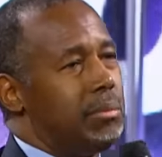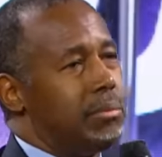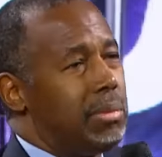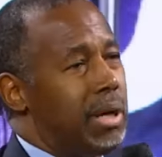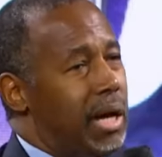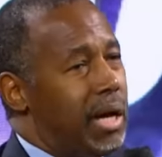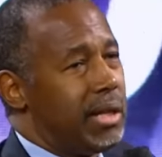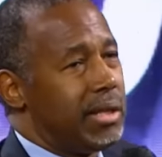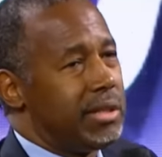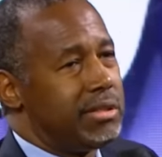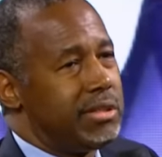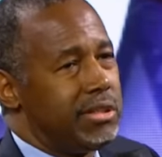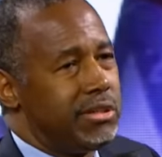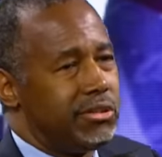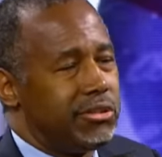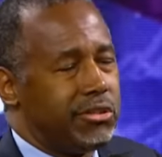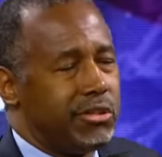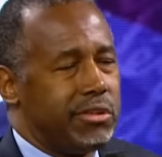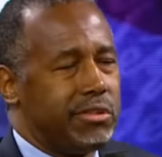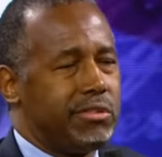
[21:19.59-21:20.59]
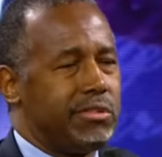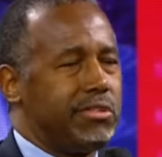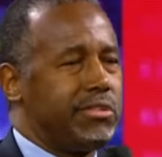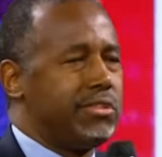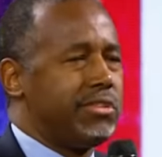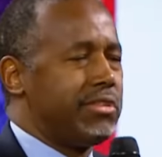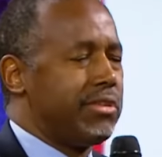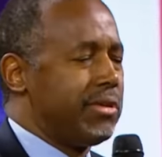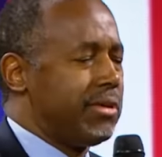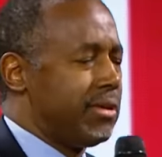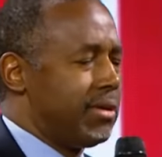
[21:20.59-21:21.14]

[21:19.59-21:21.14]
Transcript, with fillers: politicians